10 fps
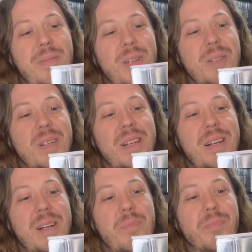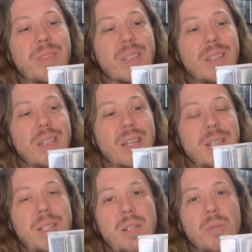featuring um,
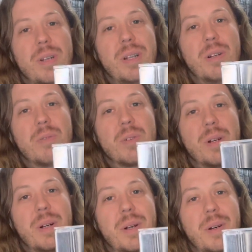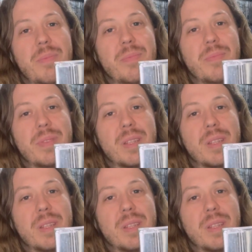Chino Moreno from